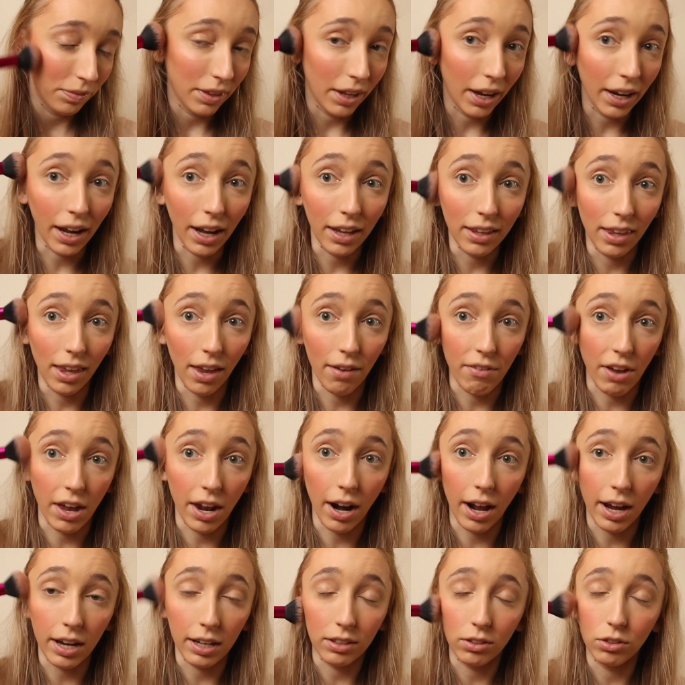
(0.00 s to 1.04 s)
Like, I love
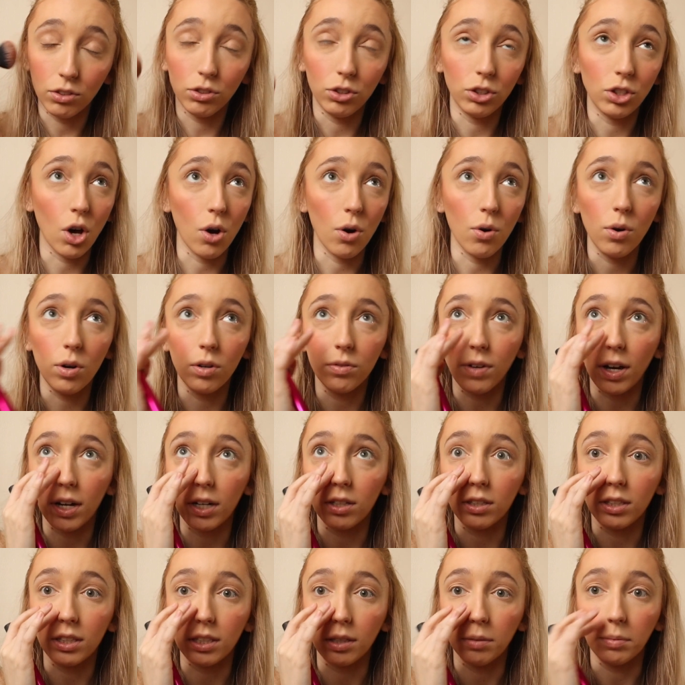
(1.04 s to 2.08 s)
it. I don't know if I
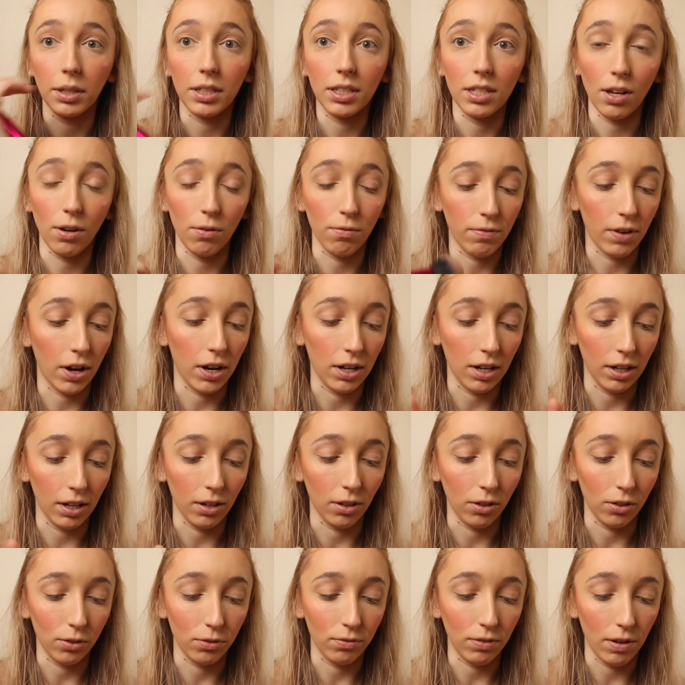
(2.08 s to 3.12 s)
could see myself finding
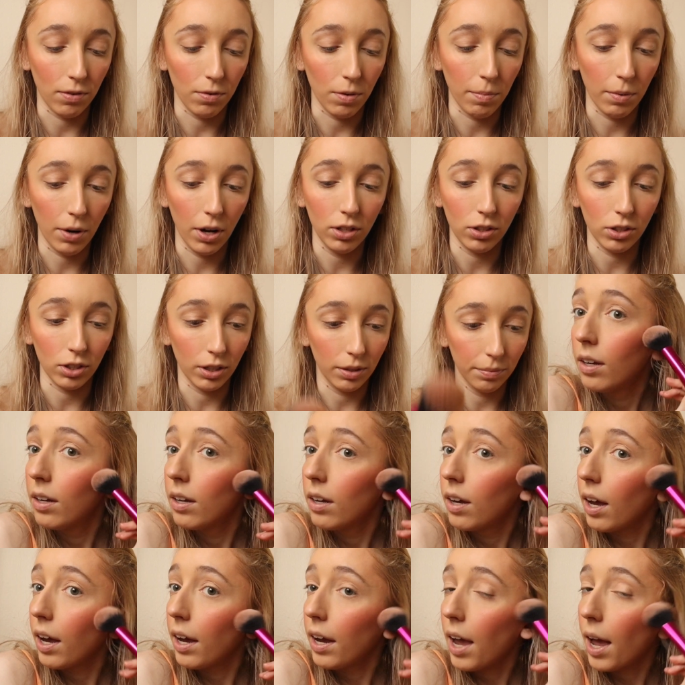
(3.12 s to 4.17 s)
another favorite bronzer.
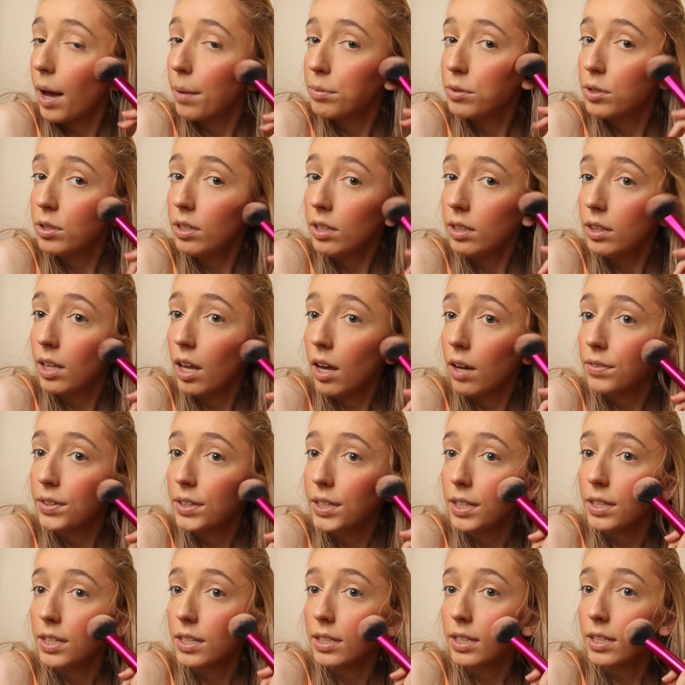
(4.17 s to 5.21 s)
I absolutely
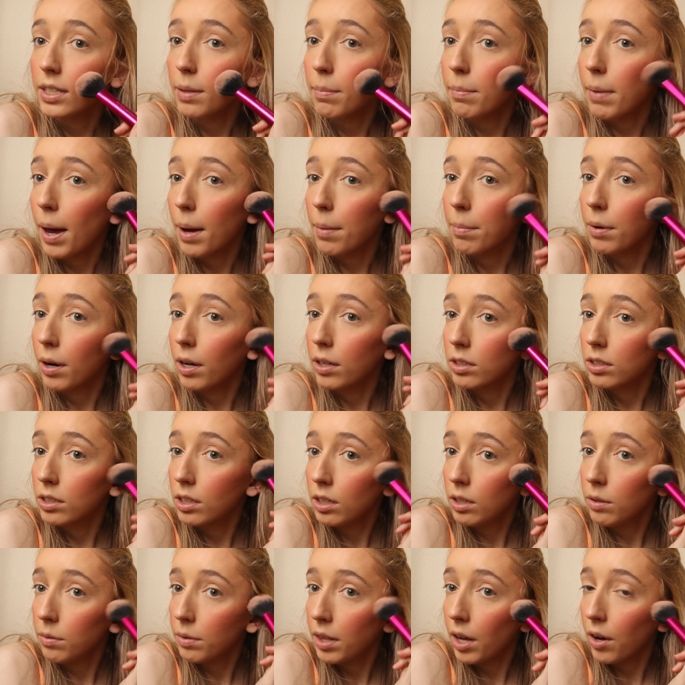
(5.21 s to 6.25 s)
love that this is a matte
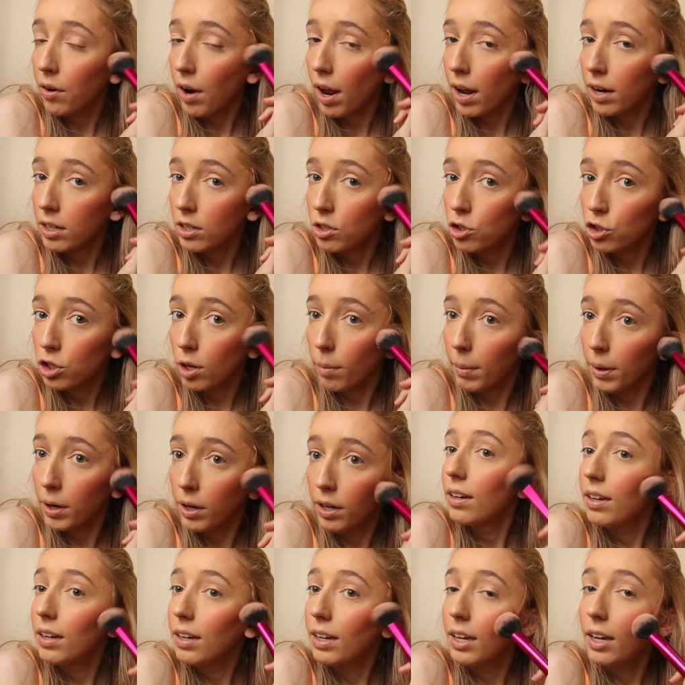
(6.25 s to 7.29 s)
bronzer without any shimmer.